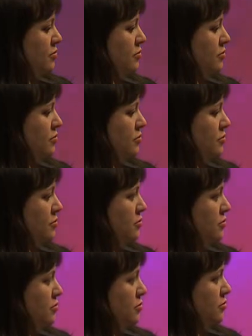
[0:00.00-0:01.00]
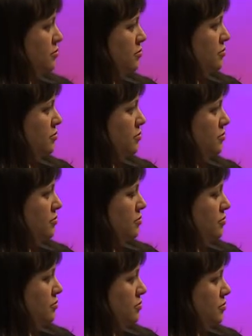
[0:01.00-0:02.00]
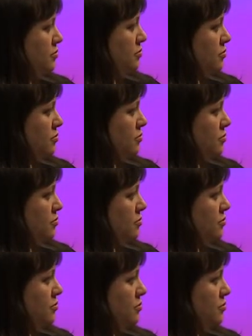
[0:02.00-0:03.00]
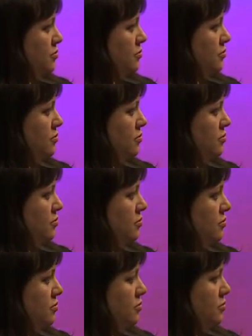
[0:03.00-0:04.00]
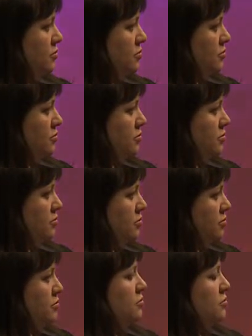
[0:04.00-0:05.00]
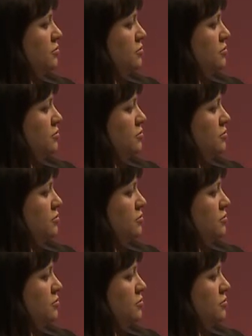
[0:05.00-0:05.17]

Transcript: The person shown says nothing.